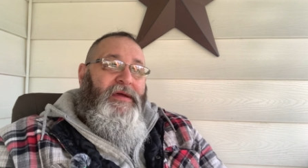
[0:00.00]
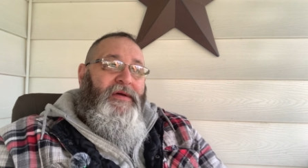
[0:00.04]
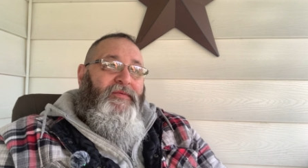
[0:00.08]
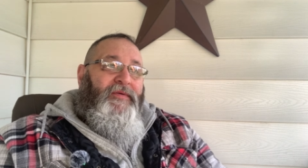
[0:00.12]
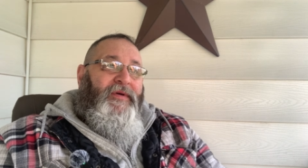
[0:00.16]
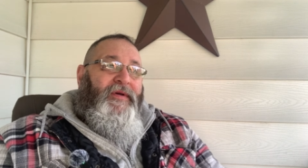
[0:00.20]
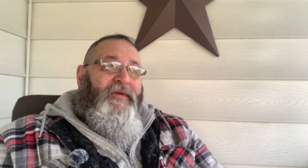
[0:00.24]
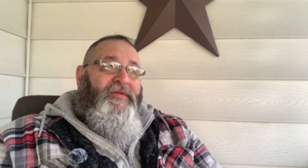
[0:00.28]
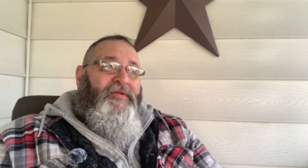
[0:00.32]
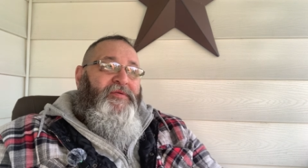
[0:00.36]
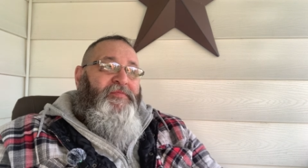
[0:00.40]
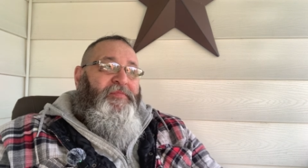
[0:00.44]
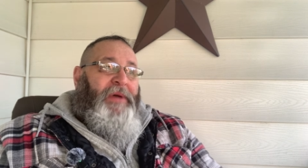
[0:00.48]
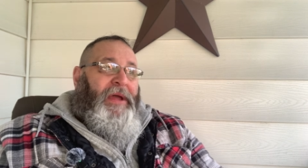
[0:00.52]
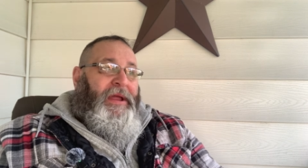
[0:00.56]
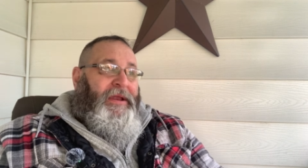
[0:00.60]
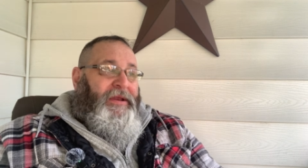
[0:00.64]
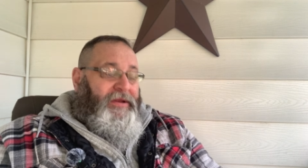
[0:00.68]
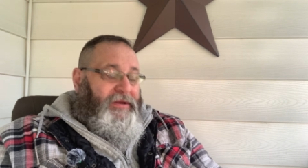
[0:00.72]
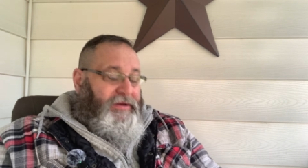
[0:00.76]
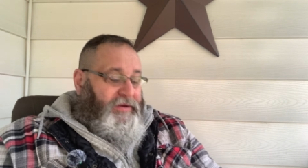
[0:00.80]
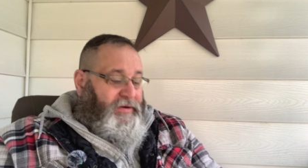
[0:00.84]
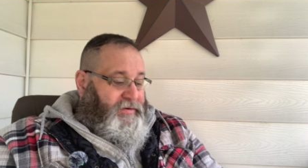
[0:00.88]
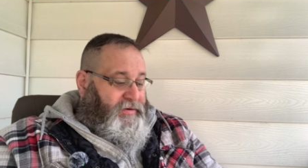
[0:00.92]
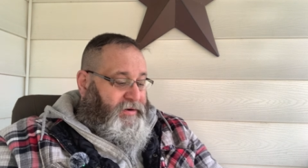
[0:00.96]
we have spent
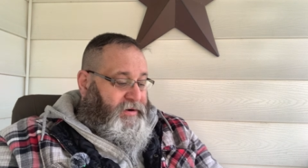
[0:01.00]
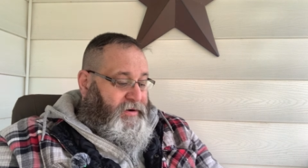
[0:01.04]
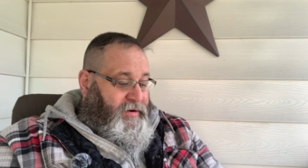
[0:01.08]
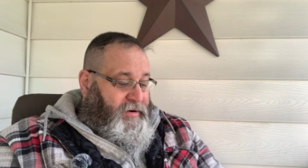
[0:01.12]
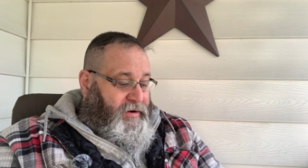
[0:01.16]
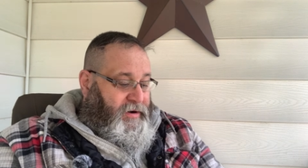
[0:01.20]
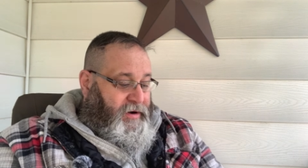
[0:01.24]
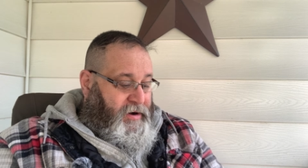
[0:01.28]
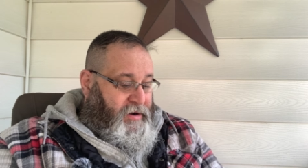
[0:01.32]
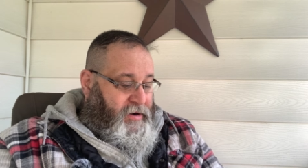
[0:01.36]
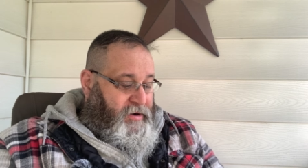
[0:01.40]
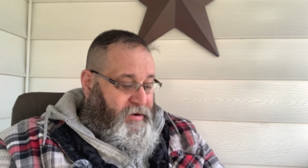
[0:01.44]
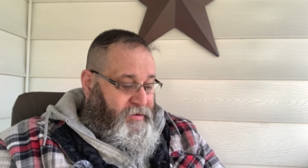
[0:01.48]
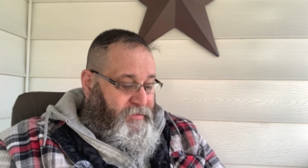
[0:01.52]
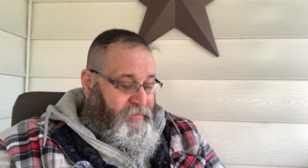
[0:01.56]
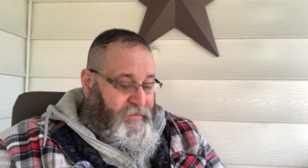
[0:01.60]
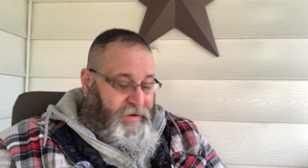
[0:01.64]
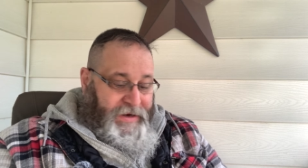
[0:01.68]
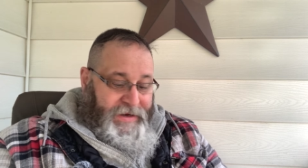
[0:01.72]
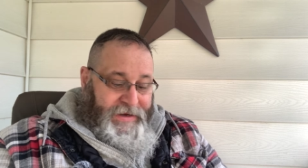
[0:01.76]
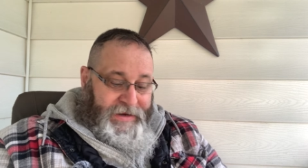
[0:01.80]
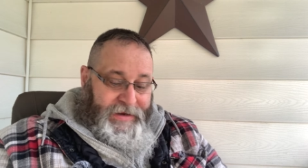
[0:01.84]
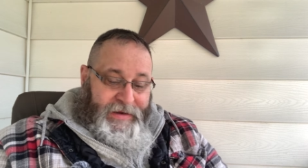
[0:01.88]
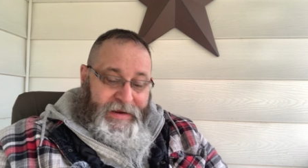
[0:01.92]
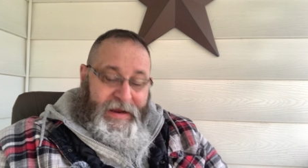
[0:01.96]
our hard-earned
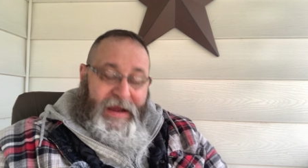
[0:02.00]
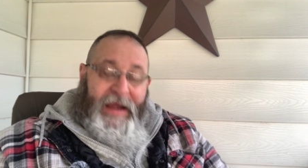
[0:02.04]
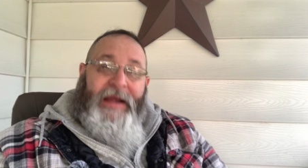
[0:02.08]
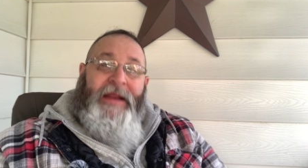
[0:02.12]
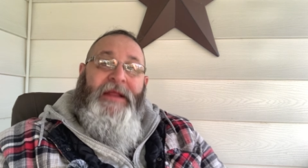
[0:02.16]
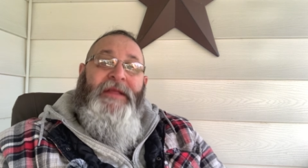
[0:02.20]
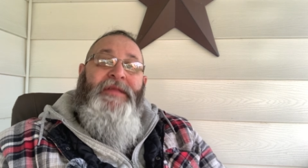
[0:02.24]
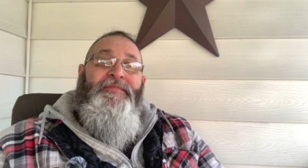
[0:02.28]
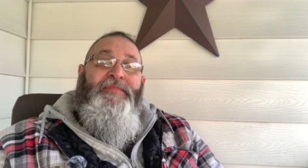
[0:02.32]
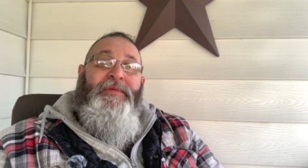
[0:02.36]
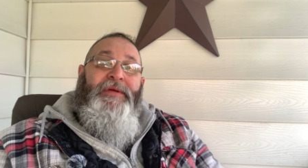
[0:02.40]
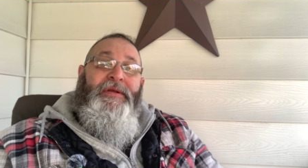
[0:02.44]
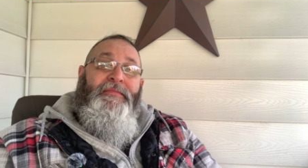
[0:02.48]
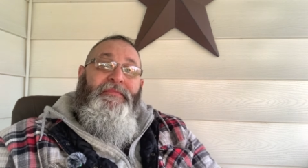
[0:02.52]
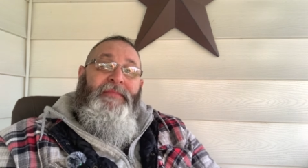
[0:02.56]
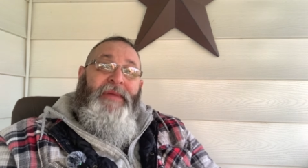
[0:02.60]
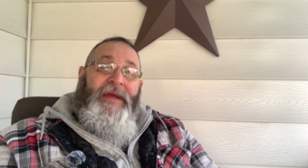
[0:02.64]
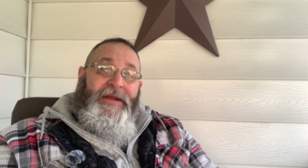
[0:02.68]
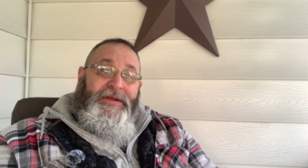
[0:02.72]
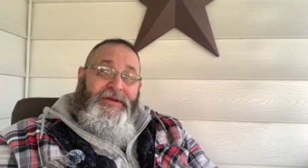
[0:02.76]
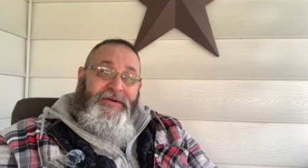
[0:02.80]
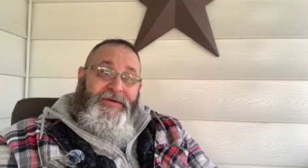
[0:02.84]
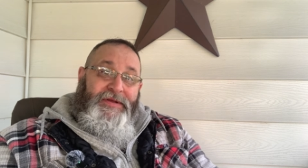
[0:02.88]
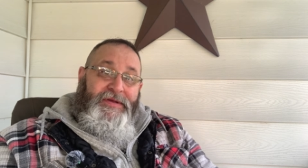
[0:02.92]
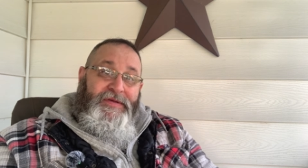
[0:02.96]
money, and it has been a
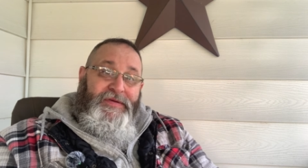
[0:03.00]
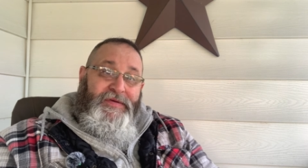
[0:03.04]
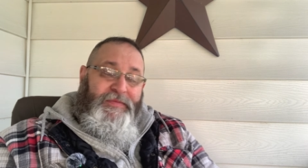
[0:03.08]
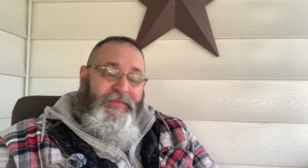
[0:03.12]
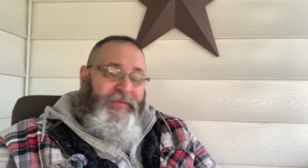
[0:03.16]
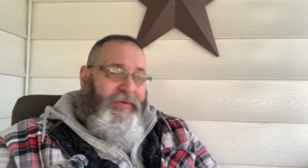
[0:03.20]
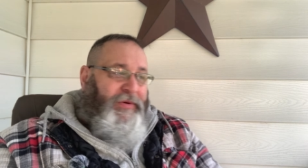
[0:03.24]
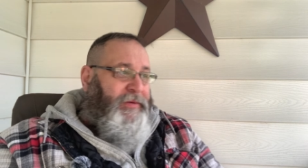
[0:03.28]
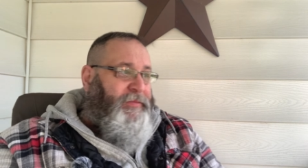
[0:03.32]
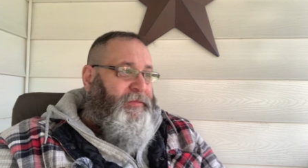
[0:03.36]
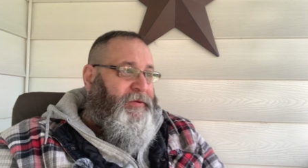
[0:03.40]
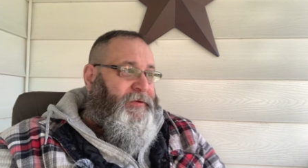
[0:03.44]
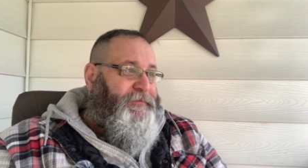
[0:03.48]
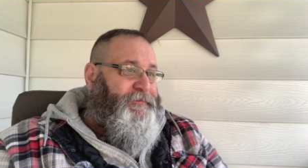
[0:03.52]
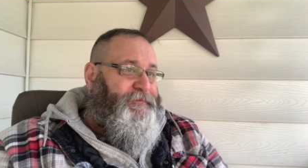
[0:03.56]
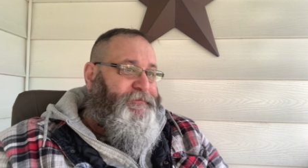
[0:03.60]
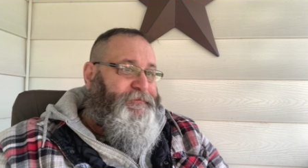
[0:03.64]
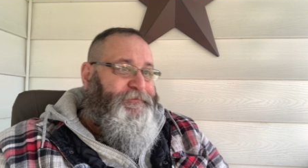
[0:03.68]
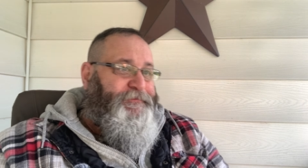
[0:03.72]
major disappointment.